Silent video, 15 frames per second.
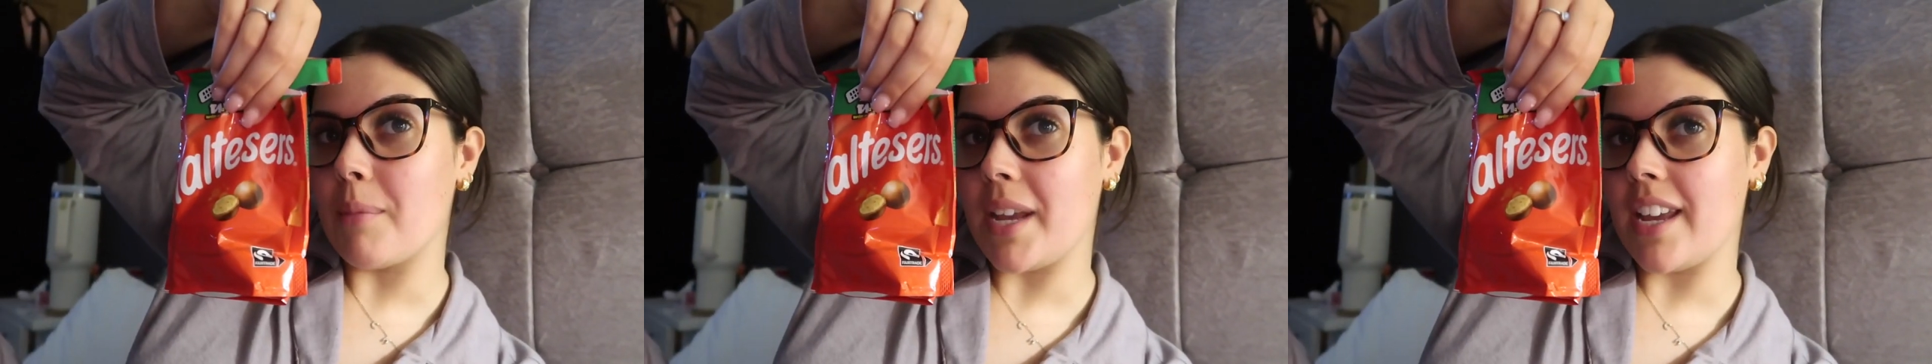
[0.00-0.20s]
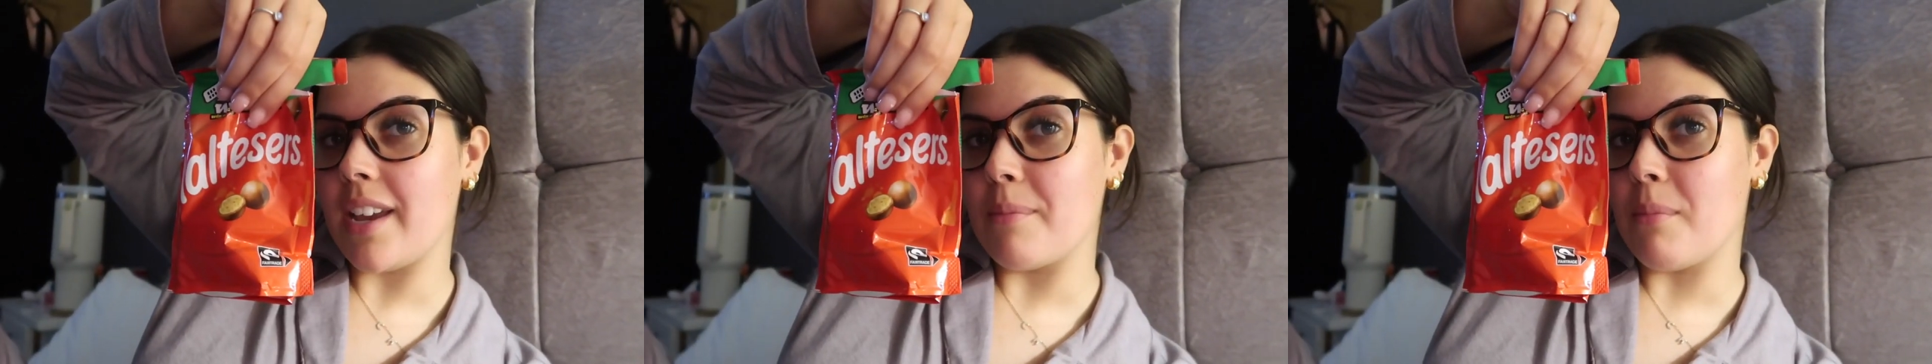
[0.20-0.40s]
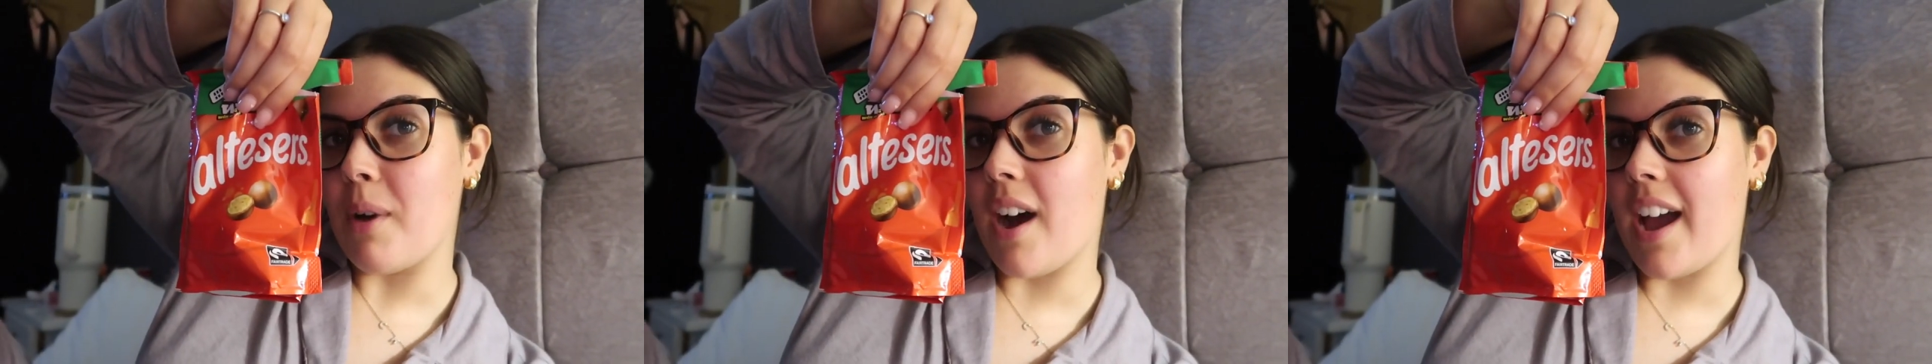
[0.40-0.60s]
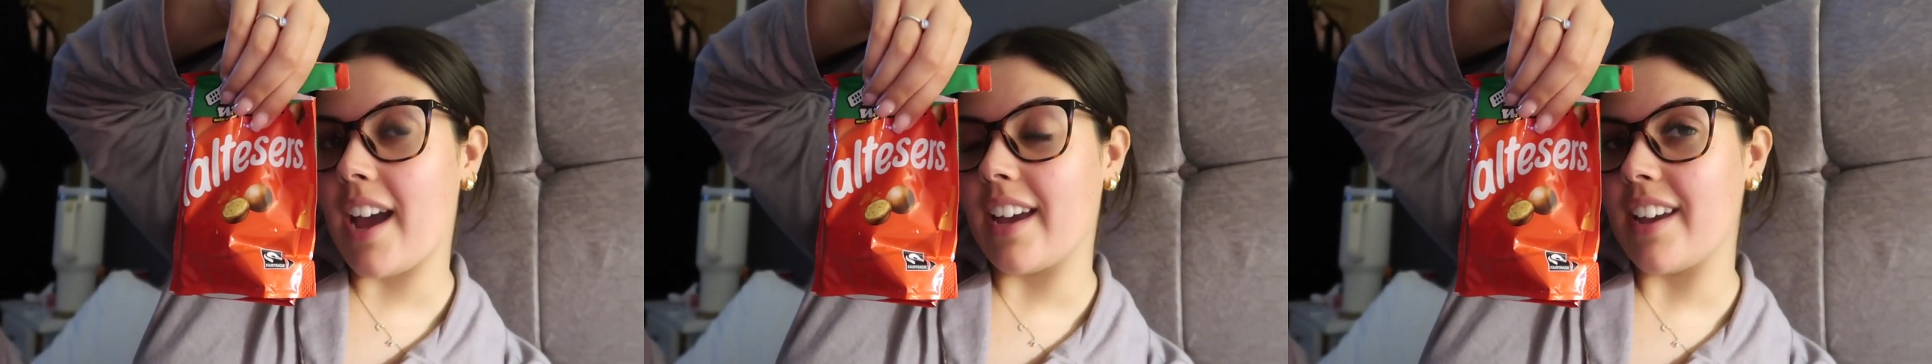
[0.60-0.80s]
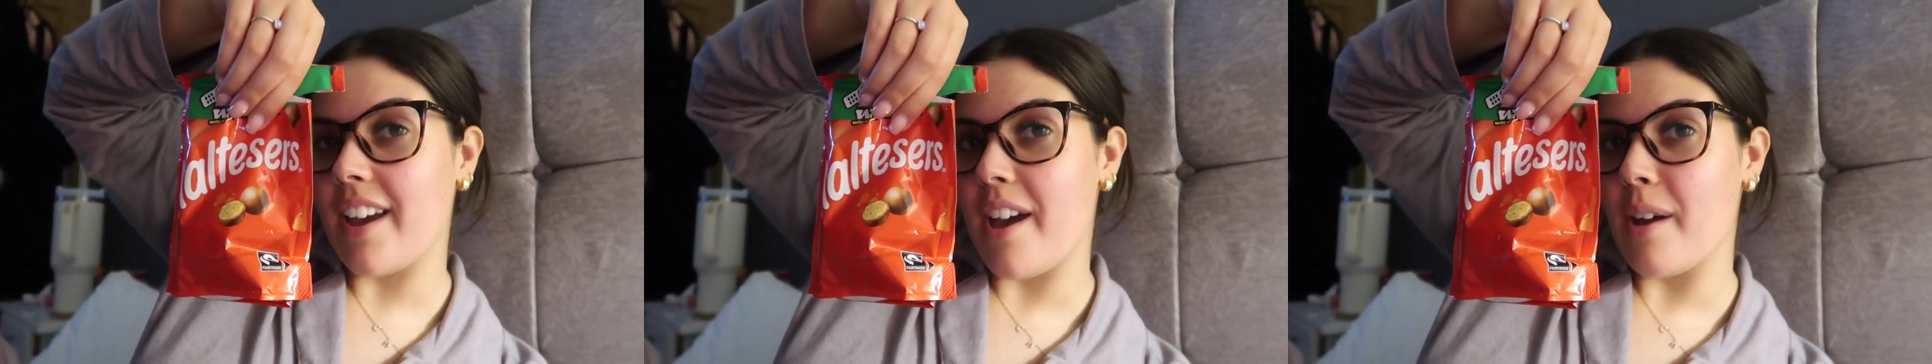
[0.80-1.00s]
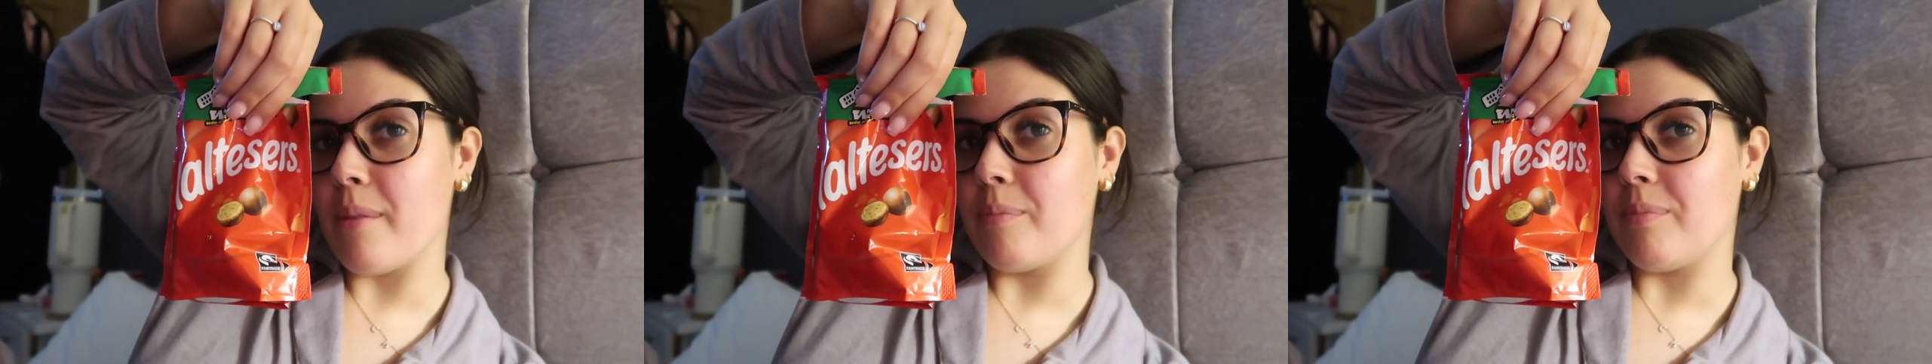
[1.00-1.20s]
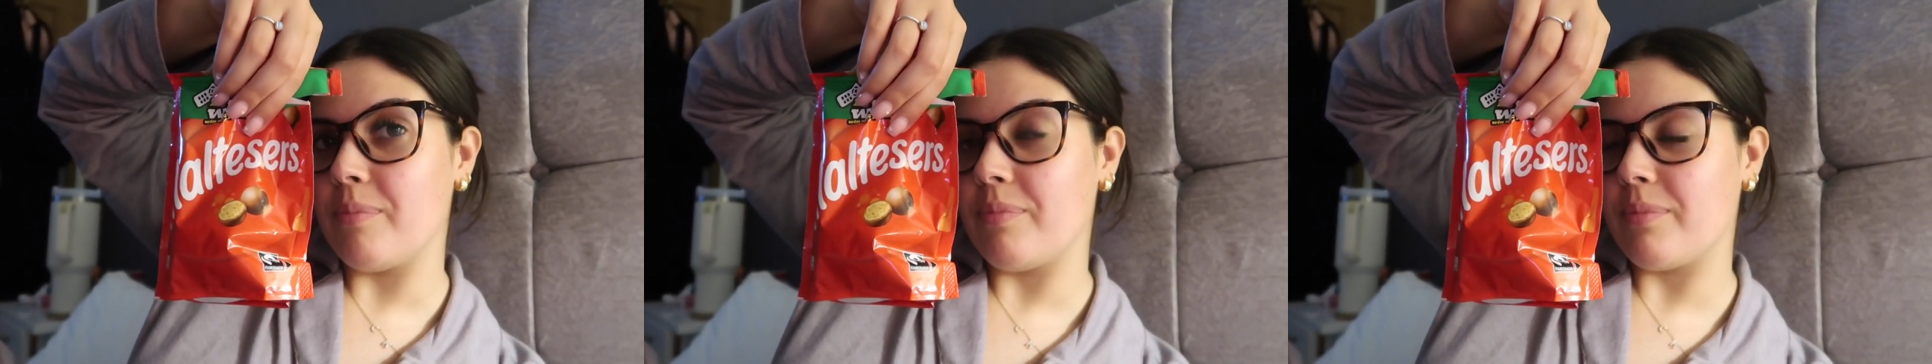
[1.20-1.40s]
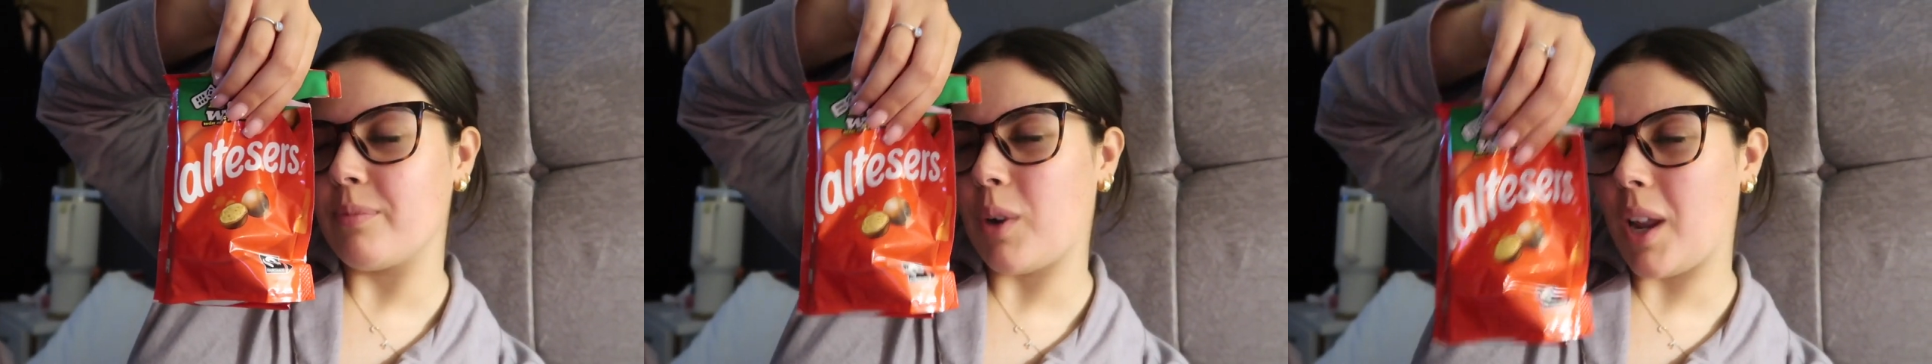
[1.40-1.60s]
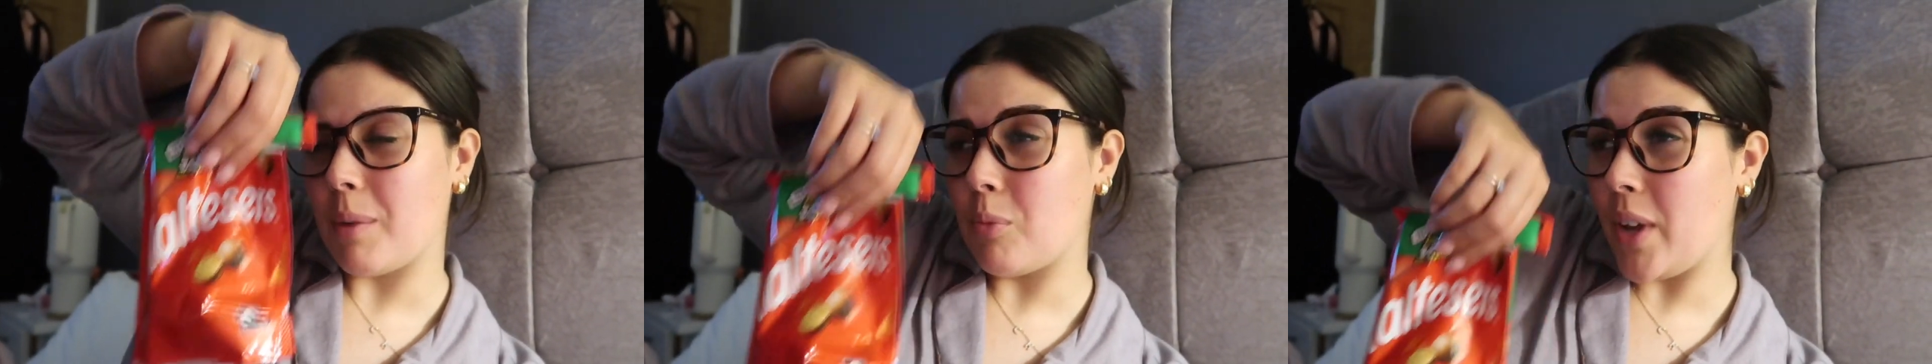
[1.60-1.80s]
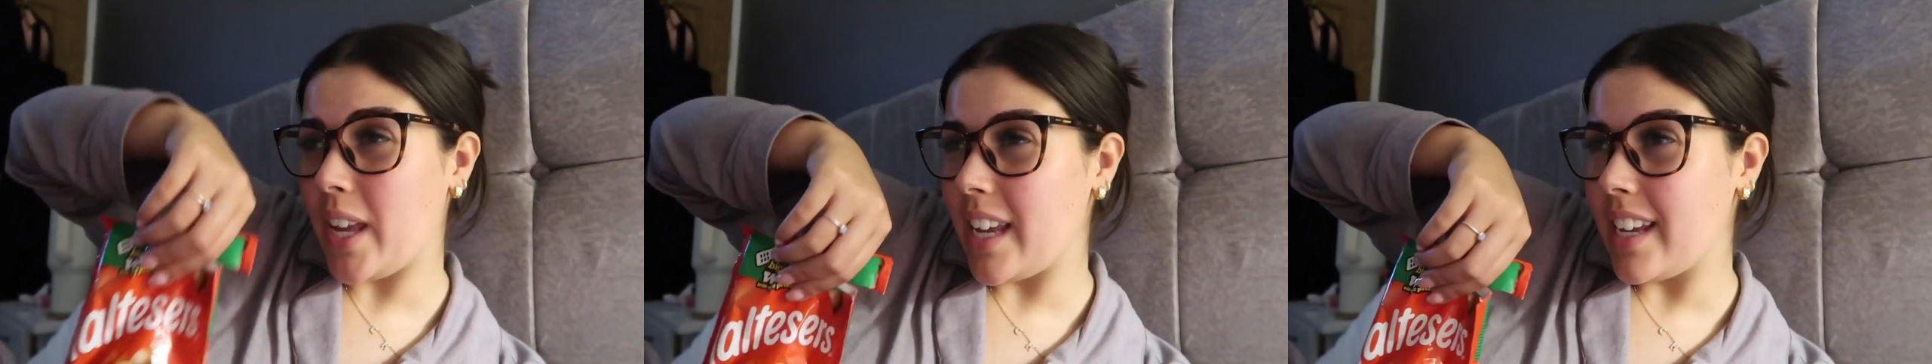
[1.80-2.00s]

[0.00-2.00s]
eating my while I'm